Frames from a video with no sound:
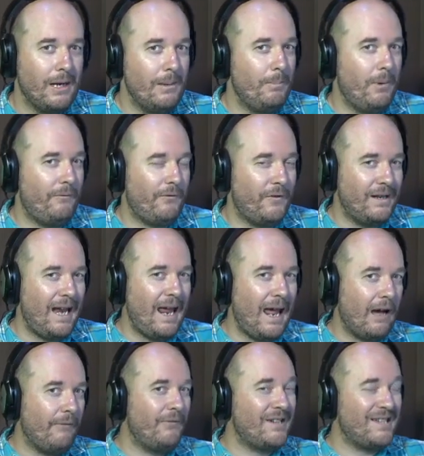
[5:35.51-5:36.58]
But for
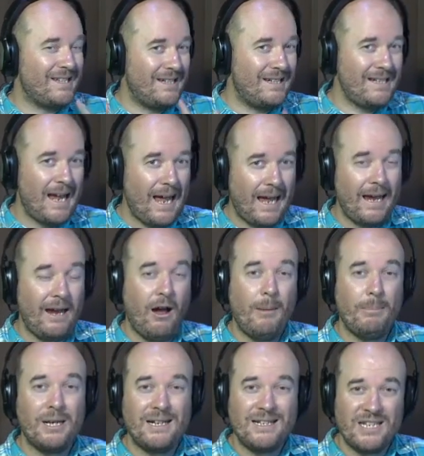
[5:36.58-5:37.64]
now, for today, I'm
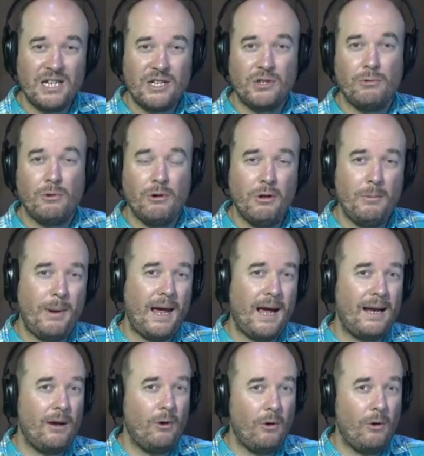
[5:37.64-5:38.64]
going to teach you all about